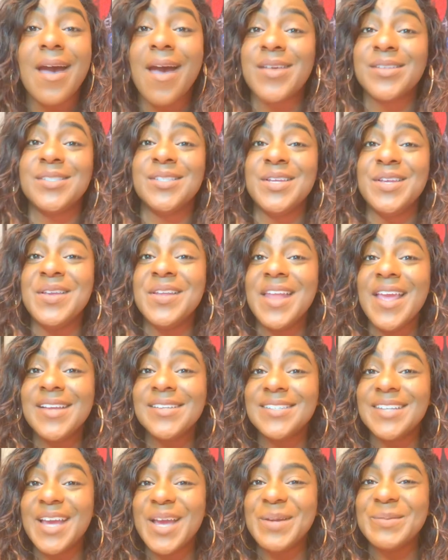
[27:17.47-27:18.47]
I'll see you
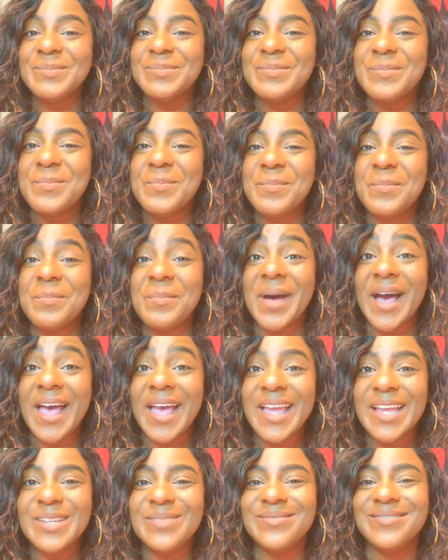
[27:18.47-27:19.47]
next time.
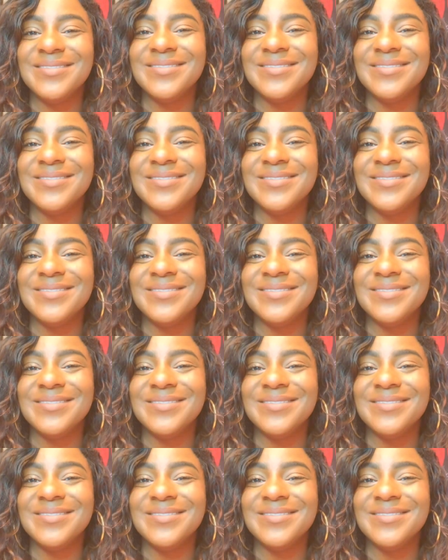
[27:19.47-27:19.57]
Bye.